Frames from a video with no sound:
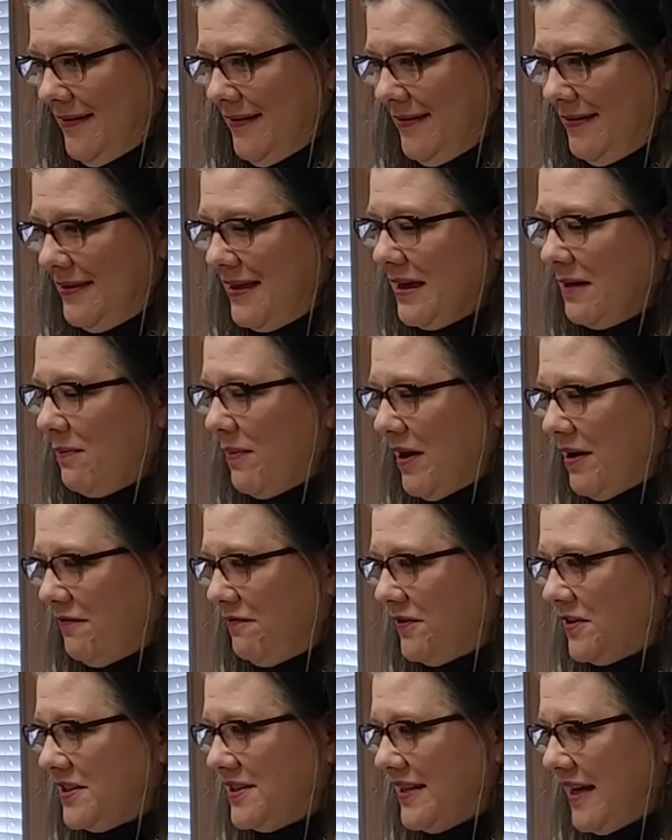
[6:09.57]
Think about it
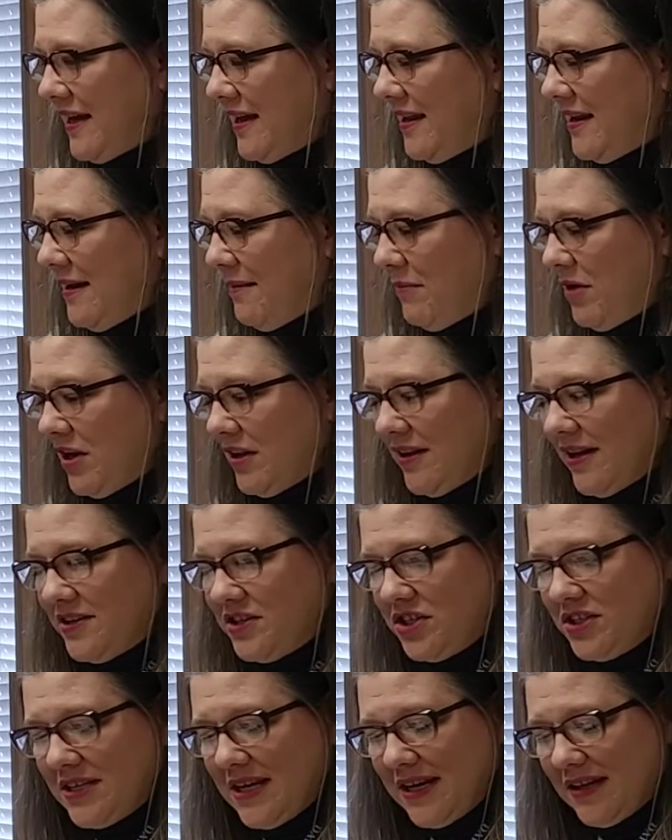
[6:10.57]
for a second. I'm going to let
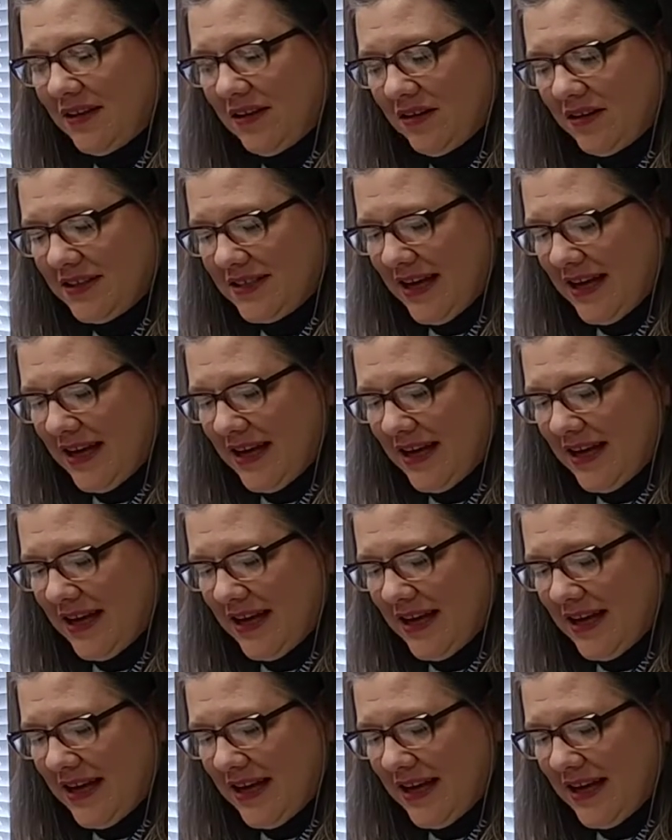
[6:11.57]
you take a little